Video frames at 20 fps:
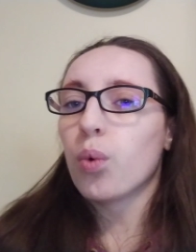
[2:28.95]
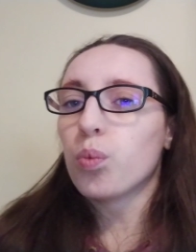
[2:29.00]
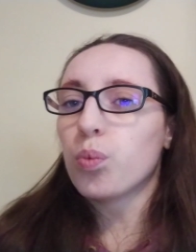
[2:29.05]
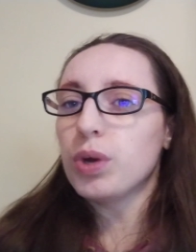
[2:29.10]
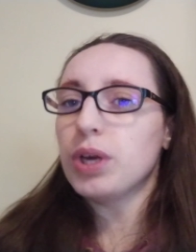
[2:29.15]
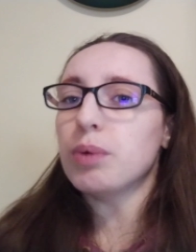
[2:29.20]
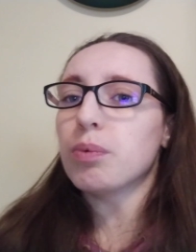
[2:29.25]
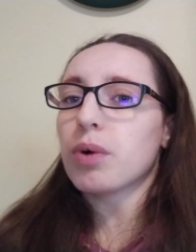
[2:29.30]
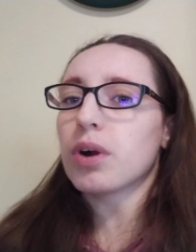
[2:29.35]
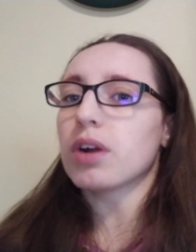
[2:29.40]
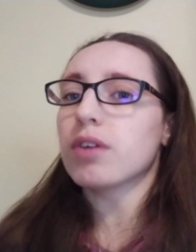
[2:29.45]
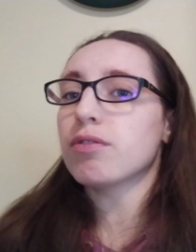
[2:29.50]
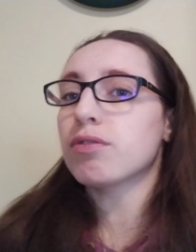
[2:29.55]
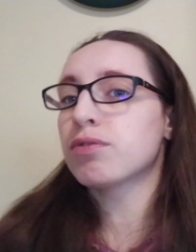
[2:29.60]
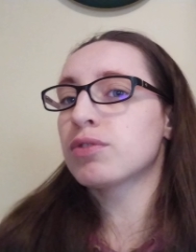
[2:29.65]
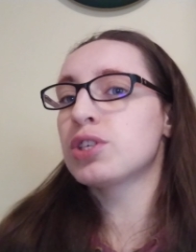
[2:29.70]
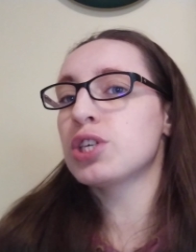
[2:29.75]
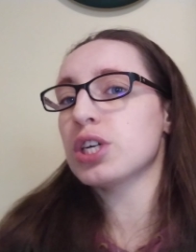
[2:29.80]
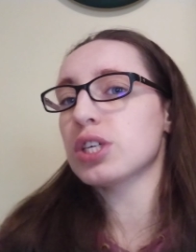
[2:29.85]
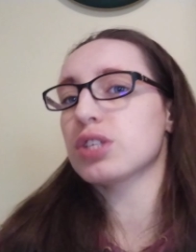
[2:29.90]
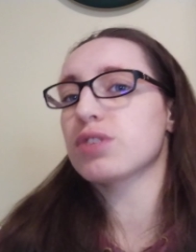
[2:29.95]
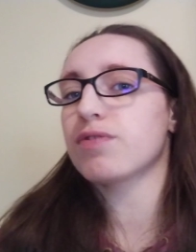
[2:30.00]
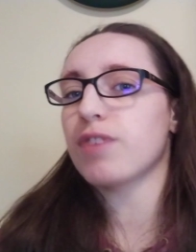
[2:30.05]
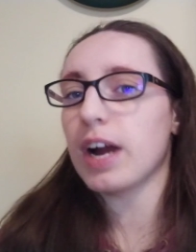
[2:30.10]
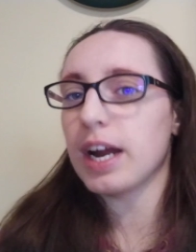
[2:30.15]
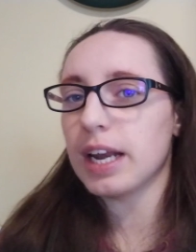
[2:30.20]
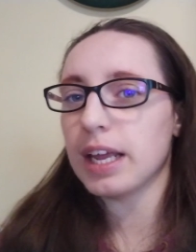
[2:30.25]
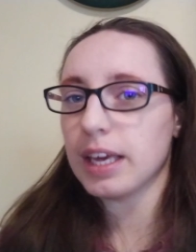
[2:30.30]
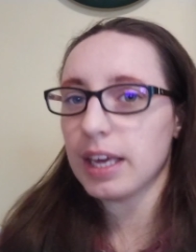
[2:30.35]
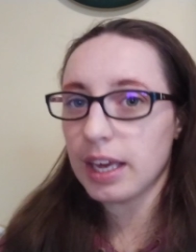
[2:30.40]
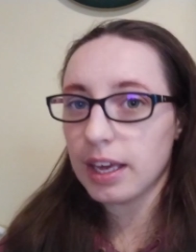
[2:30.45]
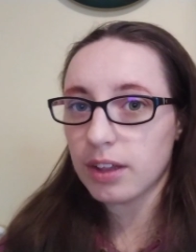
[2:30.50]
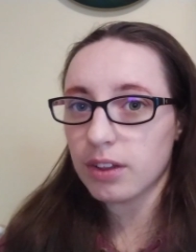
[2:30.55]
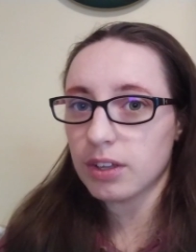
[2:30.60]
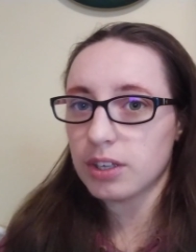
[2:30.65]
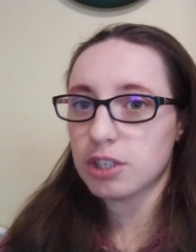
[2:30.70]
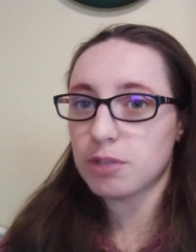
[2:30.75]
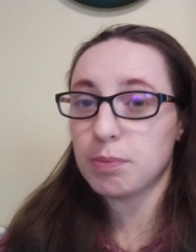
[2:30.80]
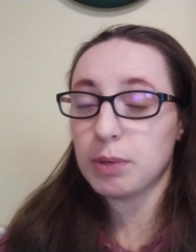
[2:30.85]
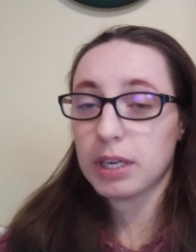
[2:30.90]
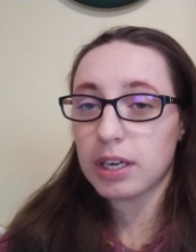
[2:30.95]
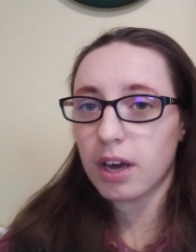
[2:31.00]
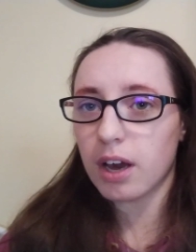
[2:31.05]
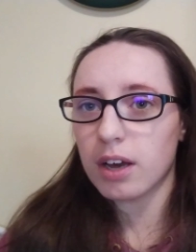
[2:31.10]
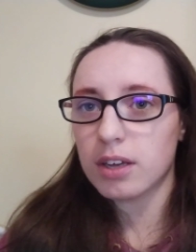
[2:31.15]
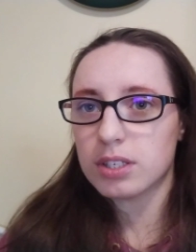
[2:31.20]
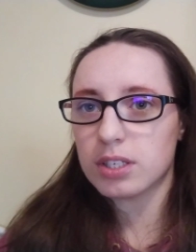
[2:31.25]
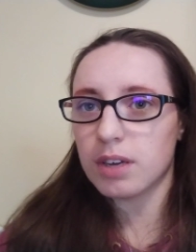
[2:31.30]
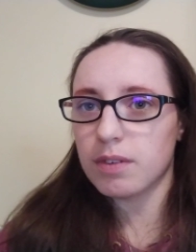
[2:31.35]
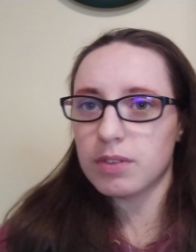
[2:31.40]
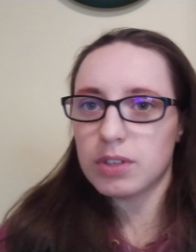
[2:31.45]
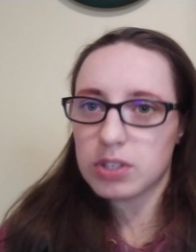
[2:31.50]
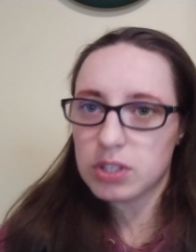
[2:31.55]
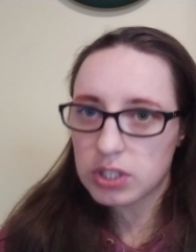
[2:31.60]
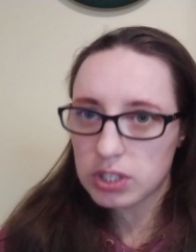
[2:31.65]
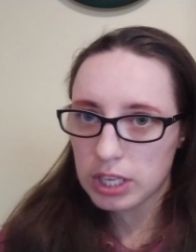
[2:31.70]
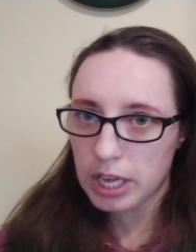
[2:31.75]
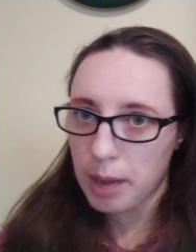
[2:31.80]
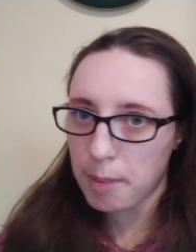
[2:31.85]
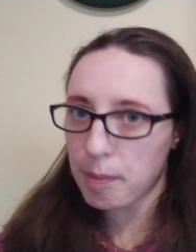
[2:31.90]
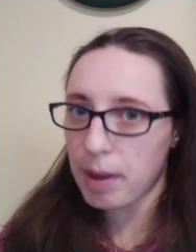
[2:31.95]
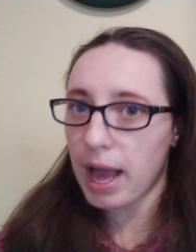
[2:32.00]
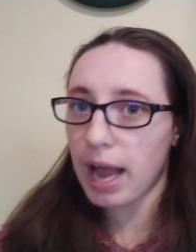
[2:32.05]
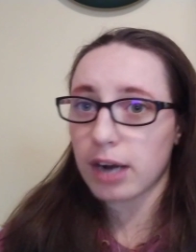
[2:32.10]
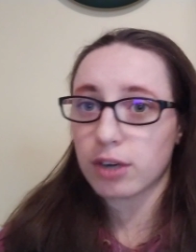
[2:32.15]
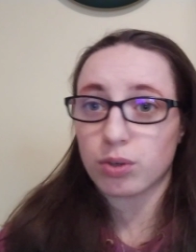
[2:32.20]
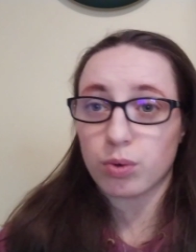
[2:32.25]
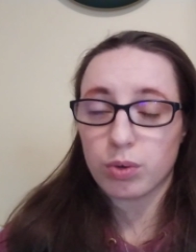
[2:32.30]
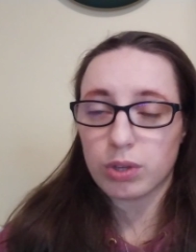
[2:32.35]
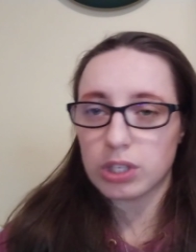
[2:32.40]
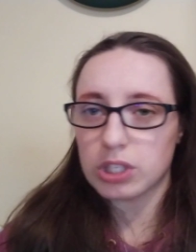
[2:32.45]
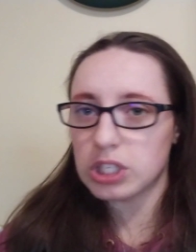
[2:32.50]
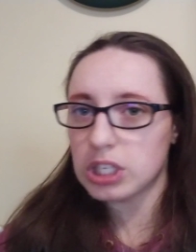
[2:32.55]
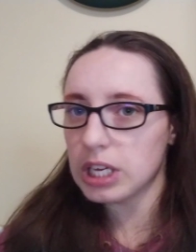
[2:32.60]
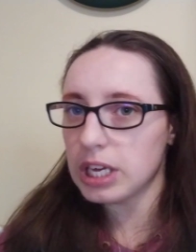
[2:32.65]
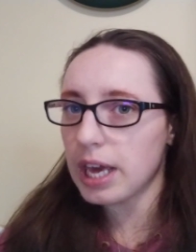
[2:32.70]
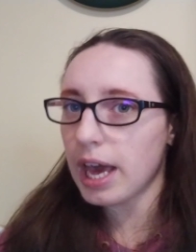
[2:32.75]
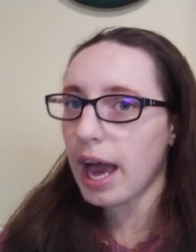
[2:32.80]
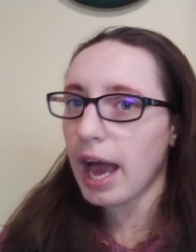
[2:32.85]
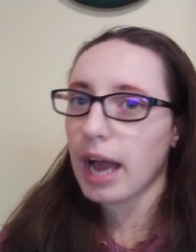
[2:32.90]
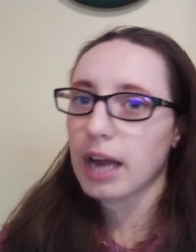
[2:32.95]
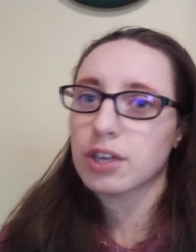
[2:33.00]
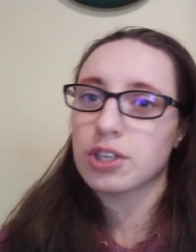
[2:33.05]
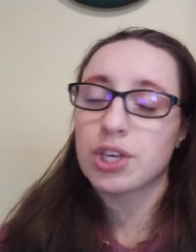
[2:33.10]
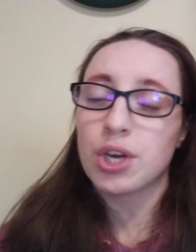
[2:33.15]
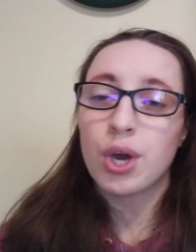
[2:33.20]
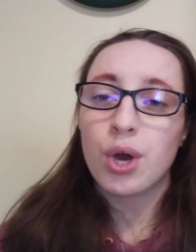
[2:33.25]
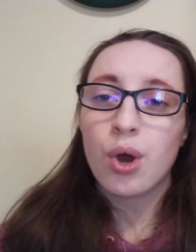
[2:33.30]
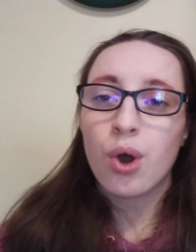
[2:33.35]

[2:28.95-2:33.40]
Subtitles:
we weren't just fighting England because of the Stamp Act or the Tea Act